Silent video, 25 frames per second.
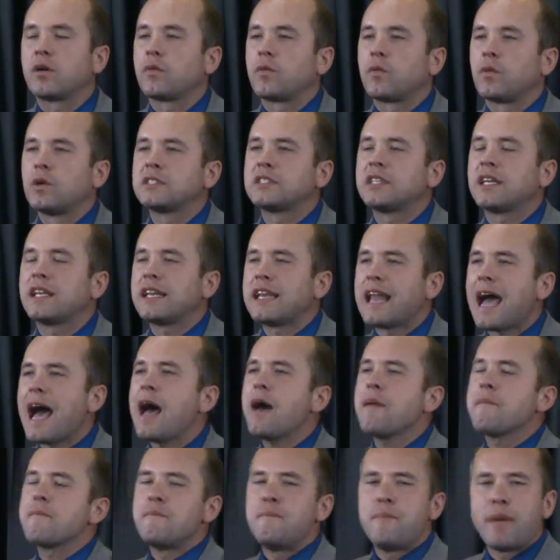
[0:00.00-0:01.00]
Was it
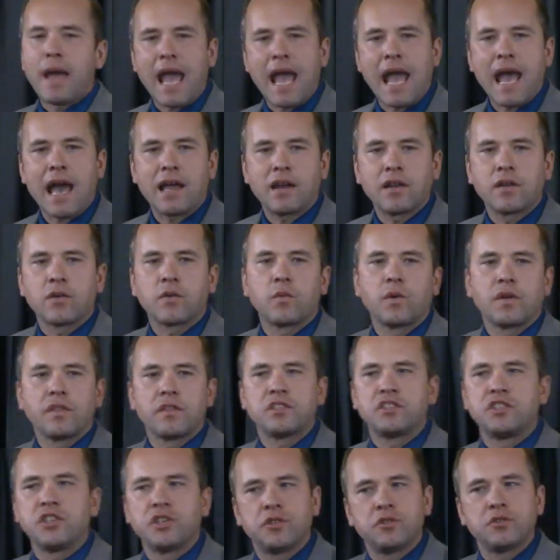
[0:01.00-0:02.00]
not bad when
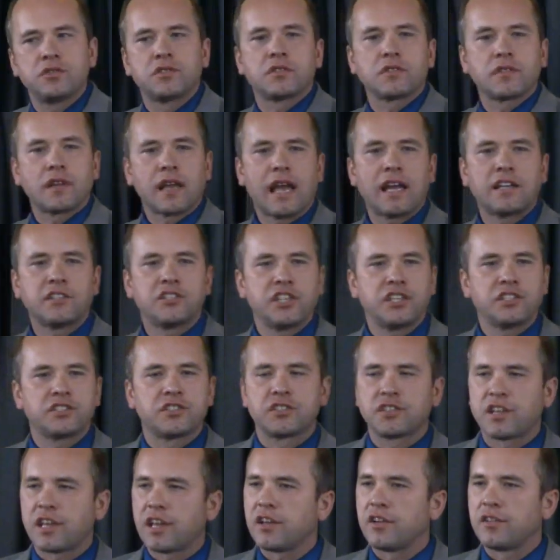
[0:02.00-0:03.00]
the Jews had
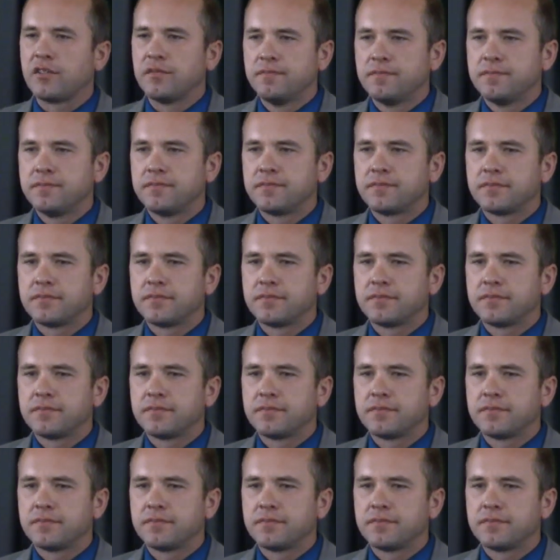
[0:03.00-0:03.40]
Jesus killed?